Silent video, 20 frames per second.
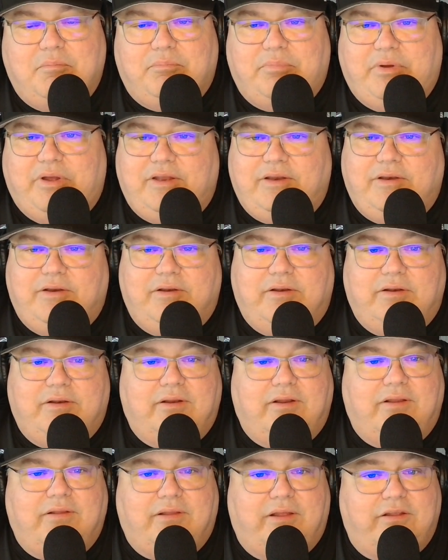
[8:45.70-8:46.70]
But
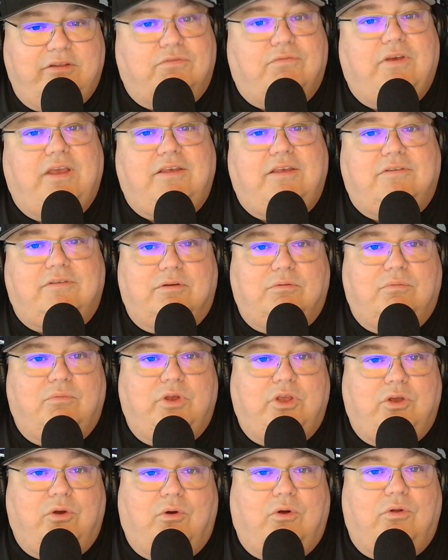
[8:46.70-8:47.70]
let's face it,
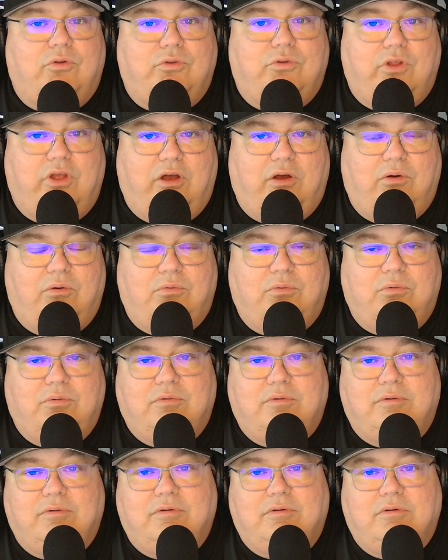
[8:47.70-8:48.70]
we all know
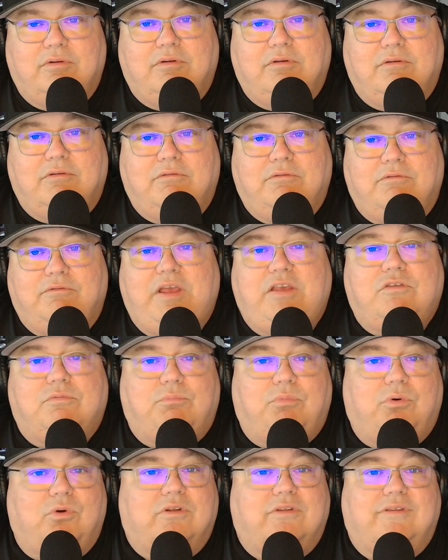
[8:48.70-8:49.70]

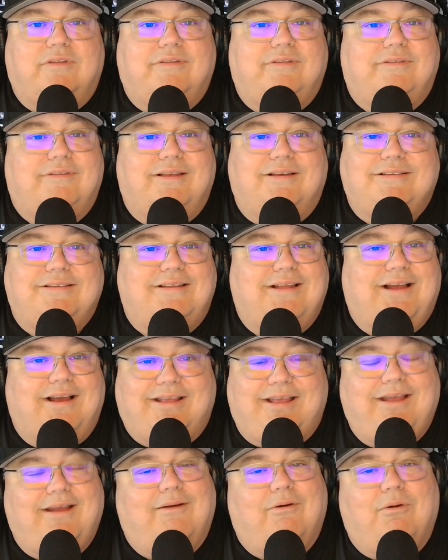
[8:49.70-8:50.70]
Facebook does not
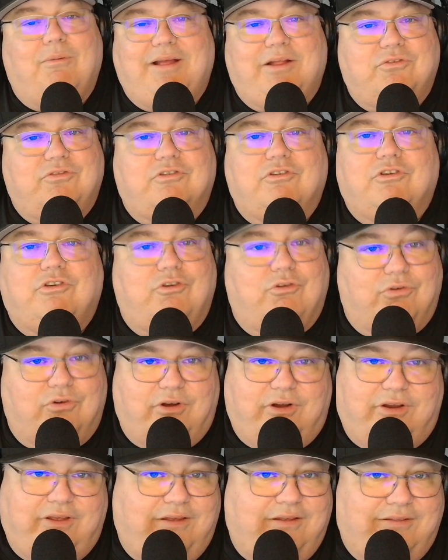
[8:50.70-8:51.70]
care about
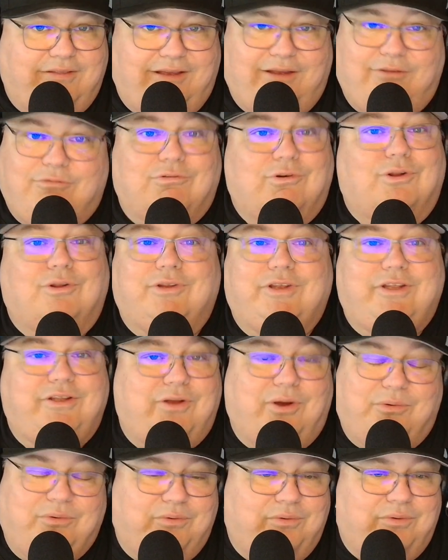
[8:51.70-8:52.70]
security. They really
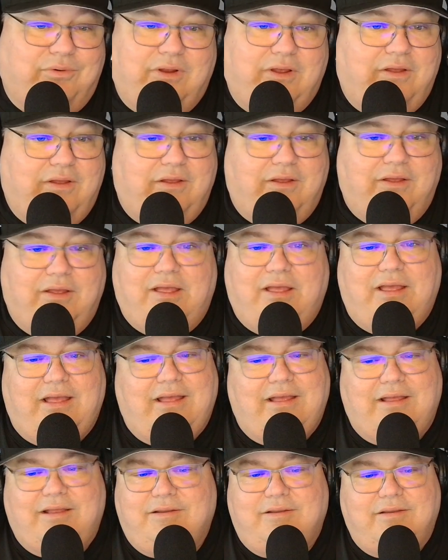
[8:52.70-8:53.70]
don't.
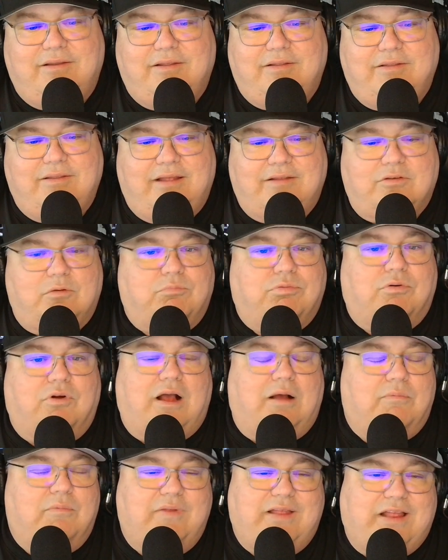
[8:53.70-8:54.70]
And that's a
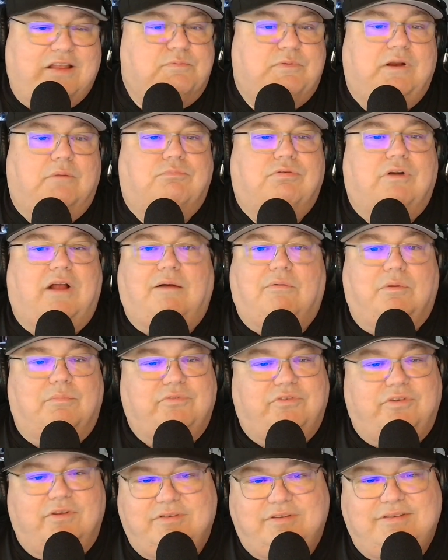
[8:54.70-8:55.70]
problem. That's been a problem
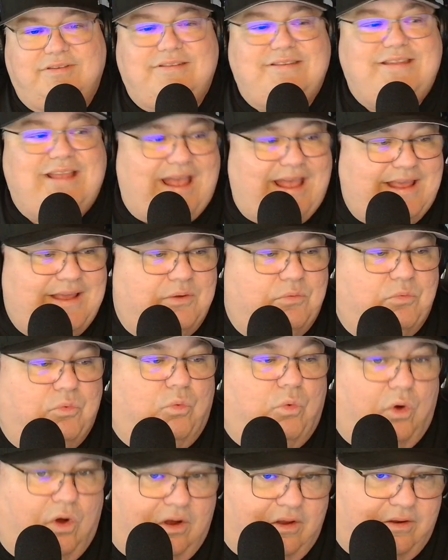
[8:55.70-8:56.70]
since day
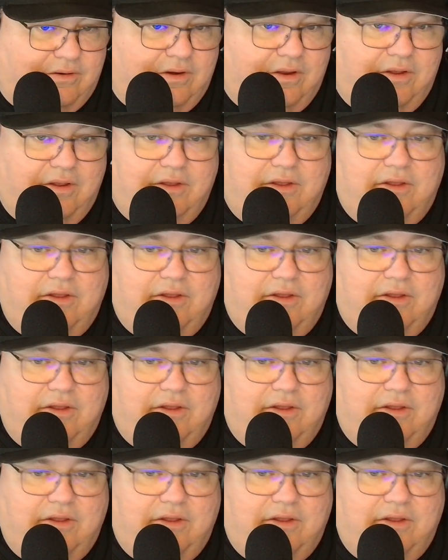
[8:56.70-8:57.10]
one.